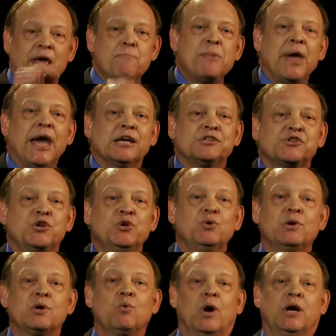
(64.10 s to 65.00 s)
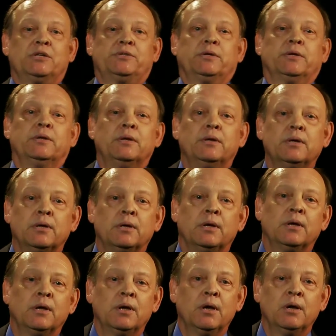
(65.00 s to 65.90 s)
let me ask you a question.
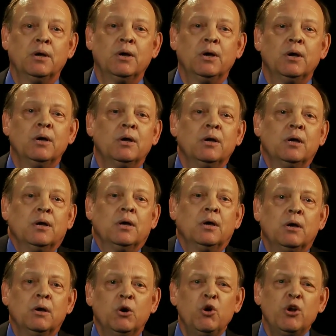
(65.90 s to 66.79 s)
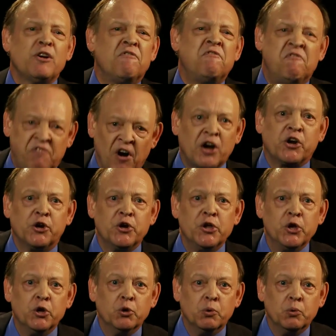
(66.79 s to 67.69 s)
Who the fuck are
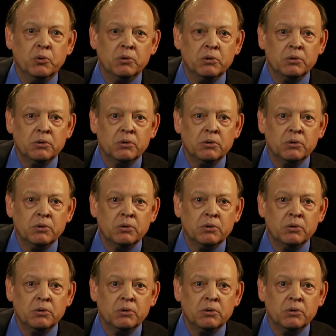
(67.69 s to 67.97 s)
you?